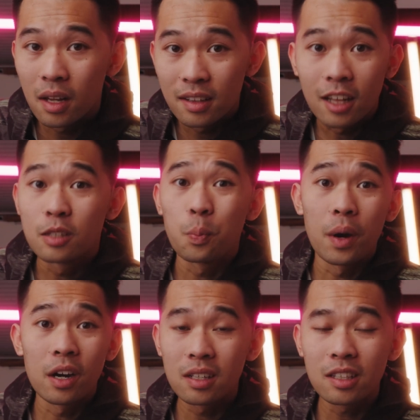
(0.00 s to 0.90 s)
that's
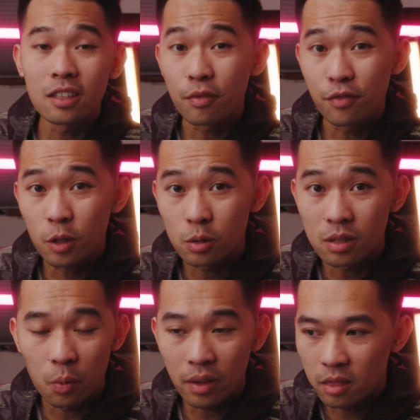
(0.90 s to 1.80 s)
barely
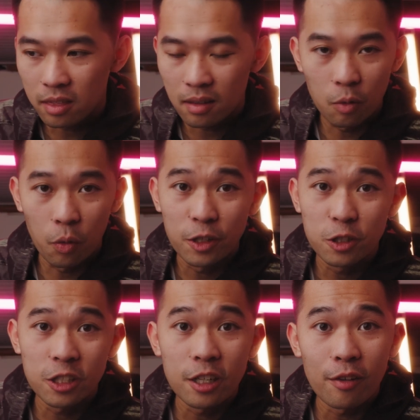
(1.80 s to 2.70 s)
diffused with one
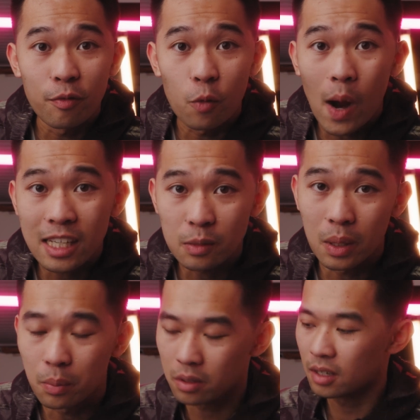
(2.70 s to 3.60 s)
sheet of wax
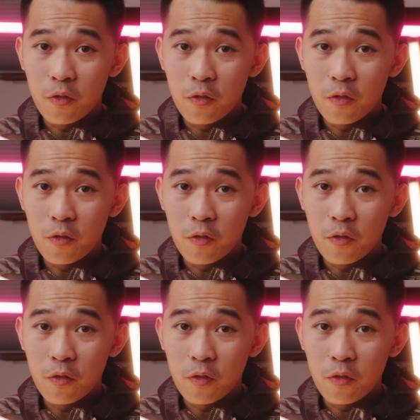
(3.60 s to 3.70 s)
paper.